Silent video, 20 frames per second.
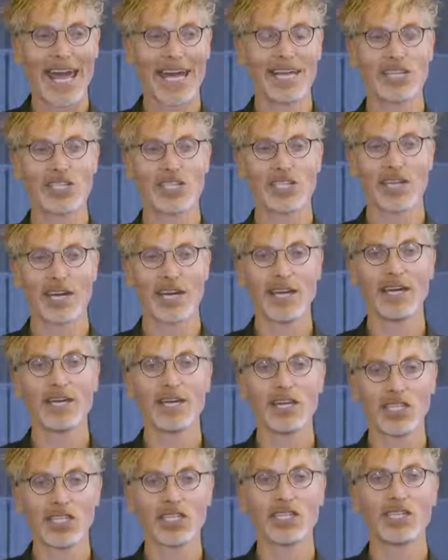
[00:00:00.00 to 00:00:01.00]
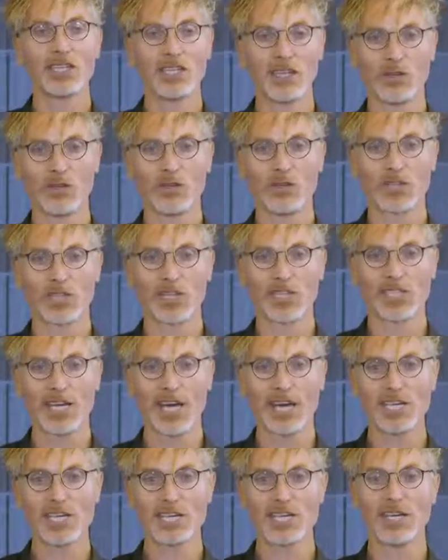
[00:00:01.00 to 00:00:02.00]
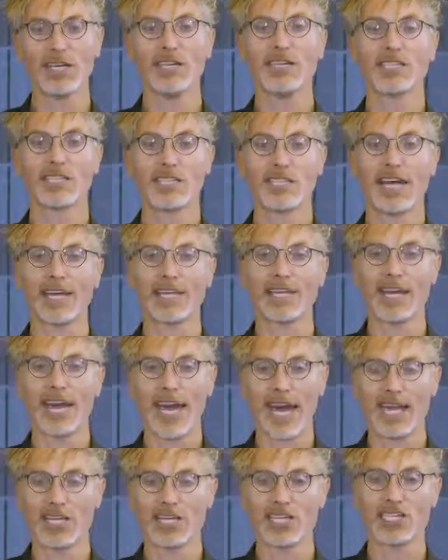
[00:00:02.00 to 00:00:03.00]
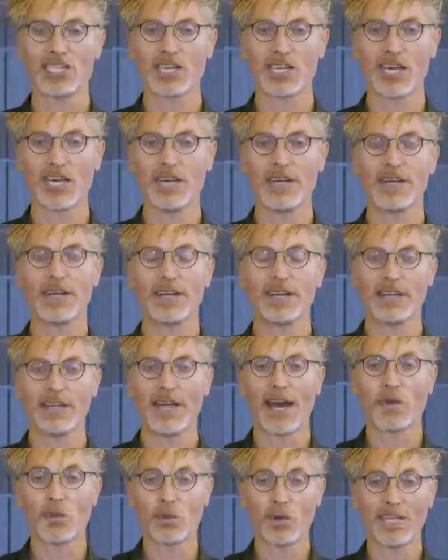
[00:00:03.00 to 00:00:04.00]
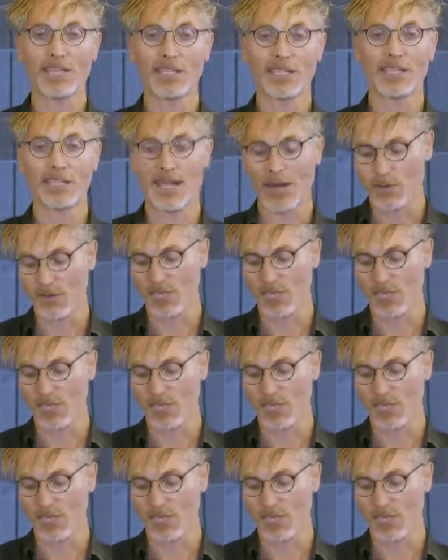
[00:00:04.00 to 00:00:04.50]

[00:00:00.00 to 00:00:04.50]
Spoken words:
energy to the organization, so that the energy that we could